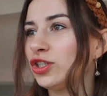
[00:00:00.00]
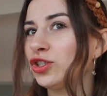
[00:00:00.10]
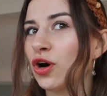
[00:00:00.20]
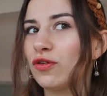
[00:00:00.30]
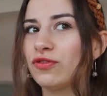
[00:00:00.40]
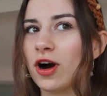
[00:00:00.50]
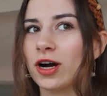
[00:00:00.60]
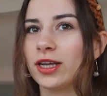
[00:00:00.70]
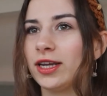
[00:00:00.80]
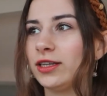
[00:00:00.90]
so
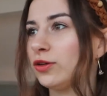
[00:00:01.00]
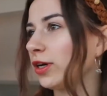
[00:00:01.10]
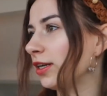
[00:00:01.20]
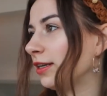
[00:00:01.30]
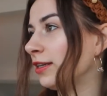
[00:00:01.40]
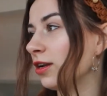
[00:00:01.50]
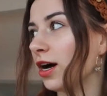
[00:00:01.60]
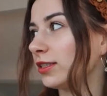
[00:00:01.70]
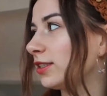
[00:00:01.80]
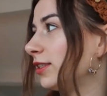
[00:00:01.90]
foggy you
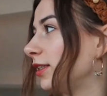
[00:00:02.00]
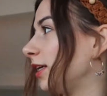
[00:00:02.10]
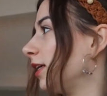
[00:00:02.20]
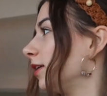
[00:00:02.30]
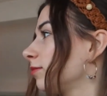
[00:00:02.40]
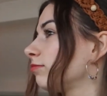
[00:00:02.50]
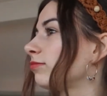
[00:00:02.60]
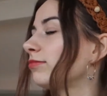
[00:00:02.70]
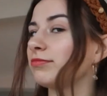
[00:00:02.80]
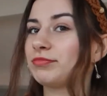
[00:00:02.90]
cannot see
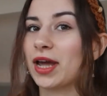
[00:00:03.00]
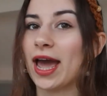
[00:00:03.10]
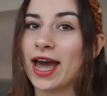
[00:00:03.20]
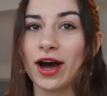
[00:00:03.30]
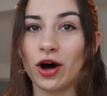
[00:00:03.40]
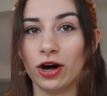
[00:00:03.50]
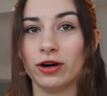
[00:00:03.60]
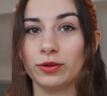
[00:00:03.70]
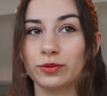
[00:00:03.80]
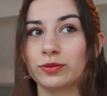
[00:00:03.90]
at all